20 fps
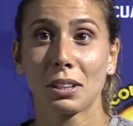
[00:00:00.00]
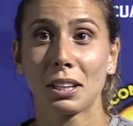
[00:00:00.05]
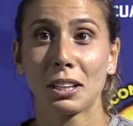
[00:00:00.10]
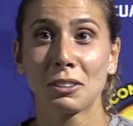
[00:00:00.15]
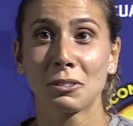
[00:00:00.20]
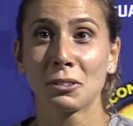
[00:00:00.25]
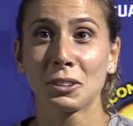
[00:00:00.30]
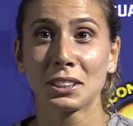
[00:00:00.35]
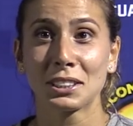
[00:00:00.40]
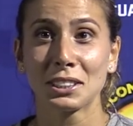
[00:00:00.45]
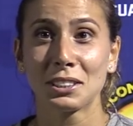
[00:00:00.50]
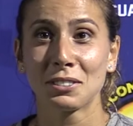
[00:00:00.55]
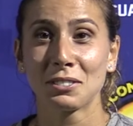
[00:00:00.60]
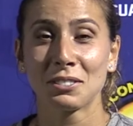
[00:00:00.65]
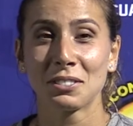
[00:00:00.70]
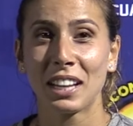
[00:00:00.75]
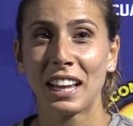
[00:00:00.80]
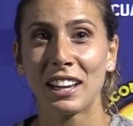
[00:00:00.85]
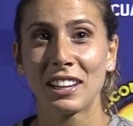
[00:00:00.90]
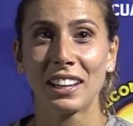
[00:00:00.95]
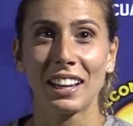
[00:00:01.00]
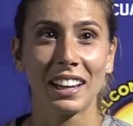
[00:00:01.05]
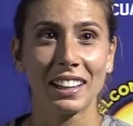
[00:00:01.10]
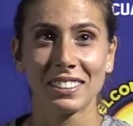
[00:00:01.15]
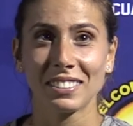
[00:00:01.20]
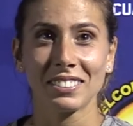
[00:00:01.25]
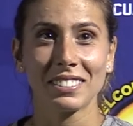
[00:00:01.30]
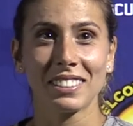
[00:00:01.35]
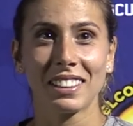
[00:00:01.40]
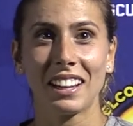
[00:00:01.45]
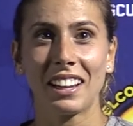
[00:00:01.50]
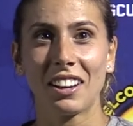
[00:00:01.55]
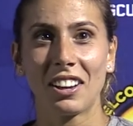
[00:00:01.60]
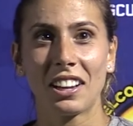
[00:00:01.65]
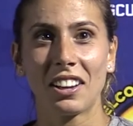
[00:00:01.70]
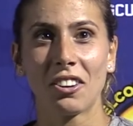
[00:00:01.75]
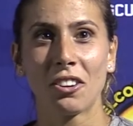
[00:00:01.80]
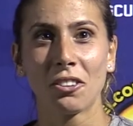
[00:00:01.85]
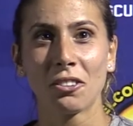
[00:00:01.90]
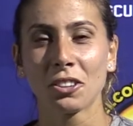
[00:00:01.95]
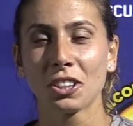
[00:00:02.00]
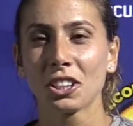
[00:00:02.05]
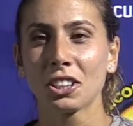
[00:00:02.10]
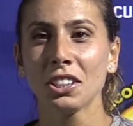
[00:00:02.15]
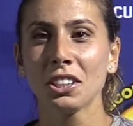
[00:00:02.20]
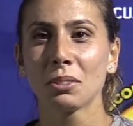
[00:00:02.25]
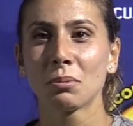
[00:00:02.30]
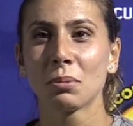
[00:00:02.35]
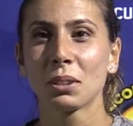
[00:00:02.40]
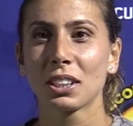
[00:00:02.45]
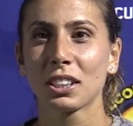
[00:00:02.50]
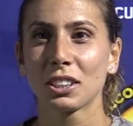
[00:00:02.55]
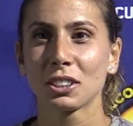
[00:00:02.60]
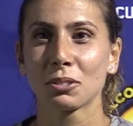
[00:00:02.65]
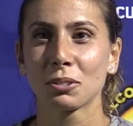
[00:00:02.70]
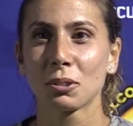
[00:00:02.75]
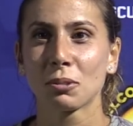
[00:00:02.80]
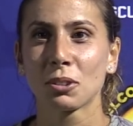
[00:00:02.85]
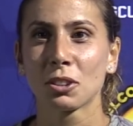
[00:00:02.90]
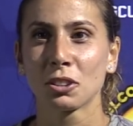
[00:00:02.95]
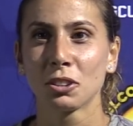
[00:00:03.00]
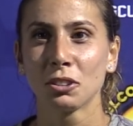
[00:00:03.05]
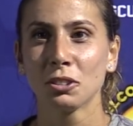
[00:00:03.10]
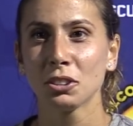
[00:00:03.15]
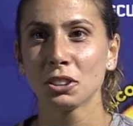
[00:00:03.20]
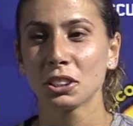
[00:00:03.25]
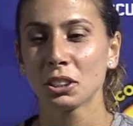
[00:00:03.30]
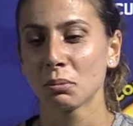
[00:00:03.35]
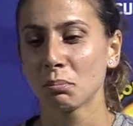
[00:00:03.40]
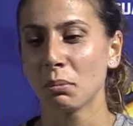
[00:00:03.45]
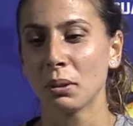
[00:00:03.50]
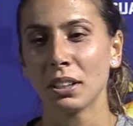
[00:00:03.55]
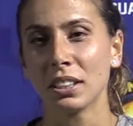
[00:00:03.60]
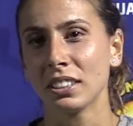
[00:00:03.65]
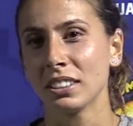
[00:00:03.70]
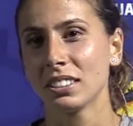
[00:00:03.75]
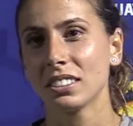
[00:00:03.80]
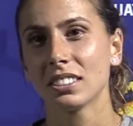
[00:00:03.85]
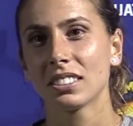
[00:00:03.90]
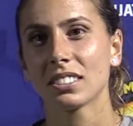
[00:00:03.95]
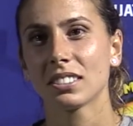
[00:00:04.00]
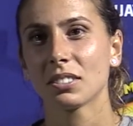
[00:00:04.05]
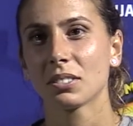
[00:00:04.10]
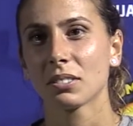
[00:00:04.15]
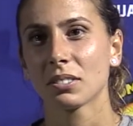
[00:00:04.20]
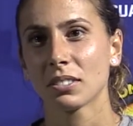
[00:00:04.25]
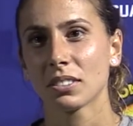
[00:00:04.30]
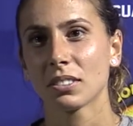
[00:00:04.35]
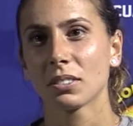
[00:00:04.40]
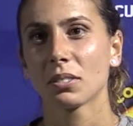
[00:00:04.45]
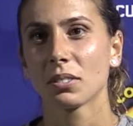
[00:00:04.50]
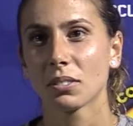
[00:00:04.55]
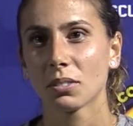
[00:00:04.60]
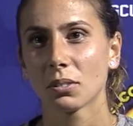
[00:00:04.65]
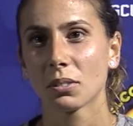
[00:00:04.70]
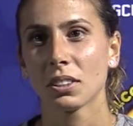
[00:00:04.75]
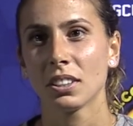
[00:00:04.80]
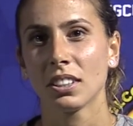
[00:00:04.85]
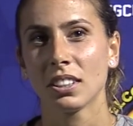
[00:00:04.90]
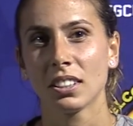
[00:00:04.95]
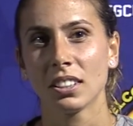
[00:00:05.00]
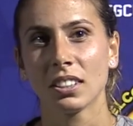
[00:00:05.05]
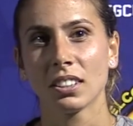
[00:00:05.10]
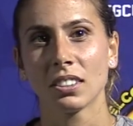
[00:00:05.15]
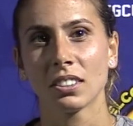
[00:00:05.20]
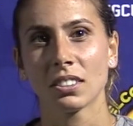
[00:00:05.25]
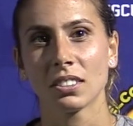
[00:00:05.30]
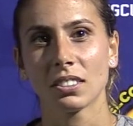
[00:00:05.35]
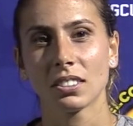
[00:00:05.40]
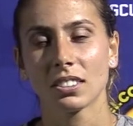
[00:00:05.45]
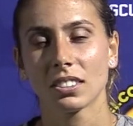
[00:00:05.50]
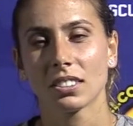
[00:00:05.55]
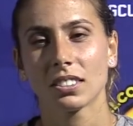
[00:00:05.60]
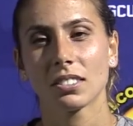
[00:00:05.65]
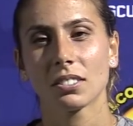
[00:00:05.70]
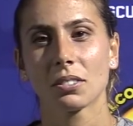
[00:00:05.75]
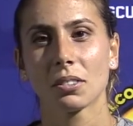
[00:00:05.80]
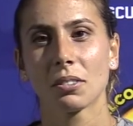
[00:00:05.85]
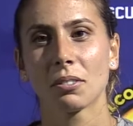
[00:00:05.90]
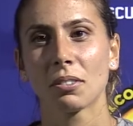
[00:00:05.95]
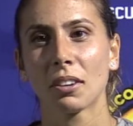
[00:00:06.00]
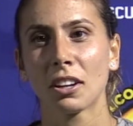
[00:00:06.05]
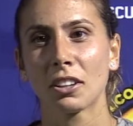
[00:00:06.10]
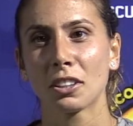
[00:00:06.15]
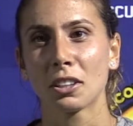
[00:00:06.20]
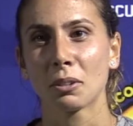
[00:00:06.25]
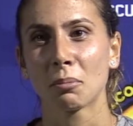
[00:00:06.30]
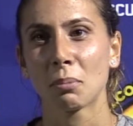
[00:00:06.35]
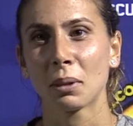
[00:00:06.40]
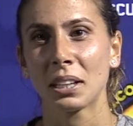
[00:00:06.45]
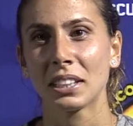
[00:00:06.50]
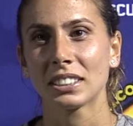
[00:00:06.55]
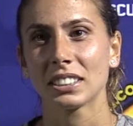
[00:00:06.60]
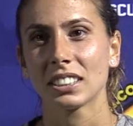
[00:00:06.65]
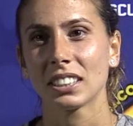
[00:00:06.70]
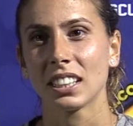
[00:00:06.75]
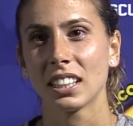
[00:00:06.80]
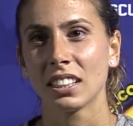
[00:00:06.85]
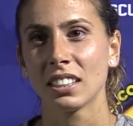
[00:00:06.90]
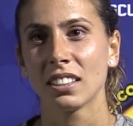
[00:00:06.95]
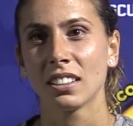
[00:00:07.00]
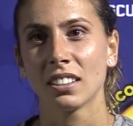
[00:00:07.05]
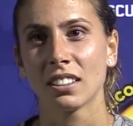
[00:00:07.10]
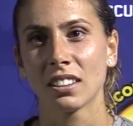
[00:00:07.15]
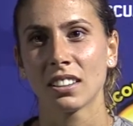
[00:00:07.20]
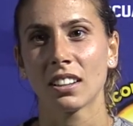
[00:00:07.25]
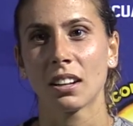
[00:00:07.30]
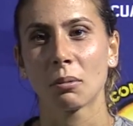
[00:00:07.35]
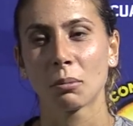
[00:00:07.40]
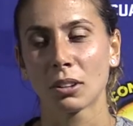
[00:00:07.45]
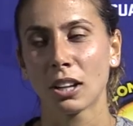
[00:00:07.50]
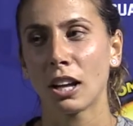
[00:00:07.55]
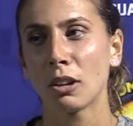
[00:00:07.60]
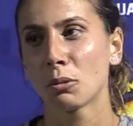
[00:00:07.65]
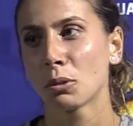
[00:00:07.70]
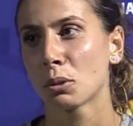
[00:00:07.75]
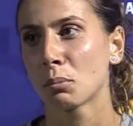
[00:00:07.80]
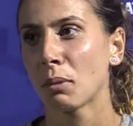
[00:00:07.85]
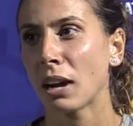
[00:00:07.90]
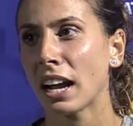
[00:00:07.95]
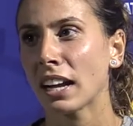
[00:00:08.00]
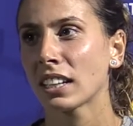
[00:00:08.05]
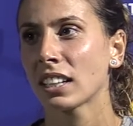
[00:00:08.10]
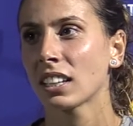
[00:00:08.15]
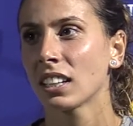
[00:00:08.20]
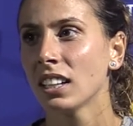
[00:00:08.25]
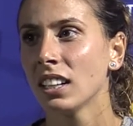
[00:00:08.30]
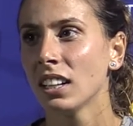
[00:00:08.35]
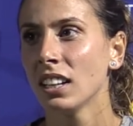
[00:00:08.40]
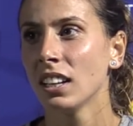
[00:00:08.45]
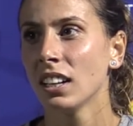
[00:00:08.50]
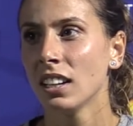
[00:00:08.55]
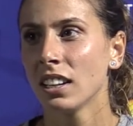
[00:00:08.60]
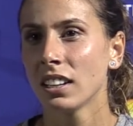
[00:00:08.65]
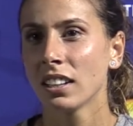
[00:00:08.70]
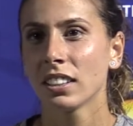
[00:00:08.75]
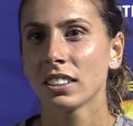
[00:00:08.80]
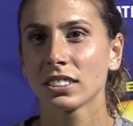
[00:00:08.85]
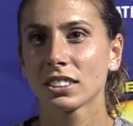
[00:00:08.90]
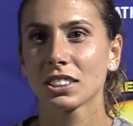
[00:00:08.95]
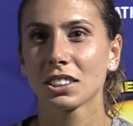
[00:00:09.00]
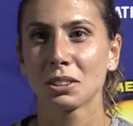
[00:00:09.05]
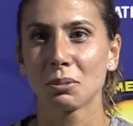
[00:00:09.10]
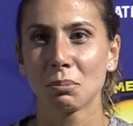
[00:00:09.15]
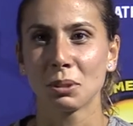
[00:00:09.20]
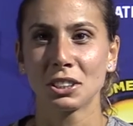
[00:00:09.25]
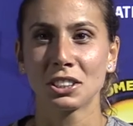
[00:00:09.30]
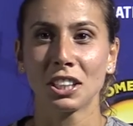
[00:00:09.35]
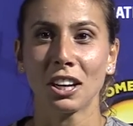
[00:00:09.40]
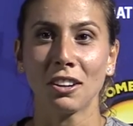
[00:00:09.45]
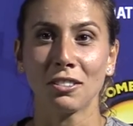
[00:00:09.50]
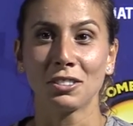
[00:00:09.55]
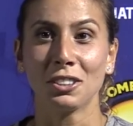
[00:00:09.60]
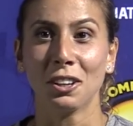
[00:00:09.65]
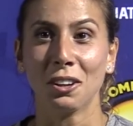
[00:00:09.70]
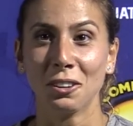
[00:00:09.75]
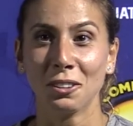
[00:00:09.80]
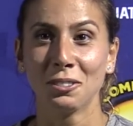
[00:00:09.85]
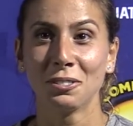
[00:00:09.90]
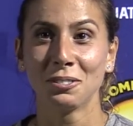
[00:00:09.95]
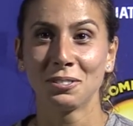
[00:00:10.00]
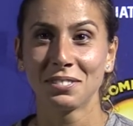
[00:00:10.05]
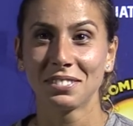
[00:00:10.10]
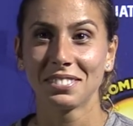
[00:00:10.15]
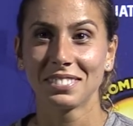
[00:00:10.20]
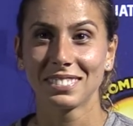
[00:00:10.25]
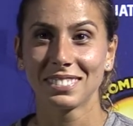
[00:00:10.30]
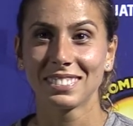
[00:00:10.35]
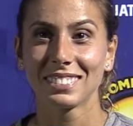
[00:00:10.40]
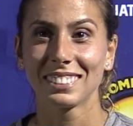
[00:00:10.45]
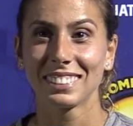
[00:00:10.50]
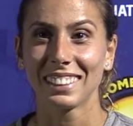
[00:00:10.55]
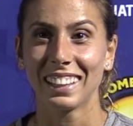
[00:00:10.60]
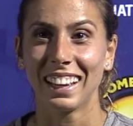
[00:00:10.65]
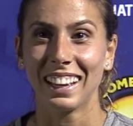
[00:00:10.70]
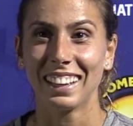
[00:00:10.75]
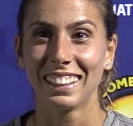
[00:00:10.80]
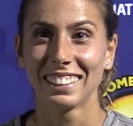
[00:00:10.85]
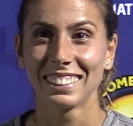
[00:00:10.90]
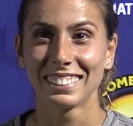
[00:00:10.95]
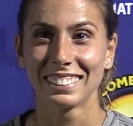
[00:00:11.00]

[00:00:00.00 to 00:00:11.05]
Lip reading: it wasn't all good because we were losing, but we found our pace again, and I'm glad we're back. It's going to be tough, though. Yeah.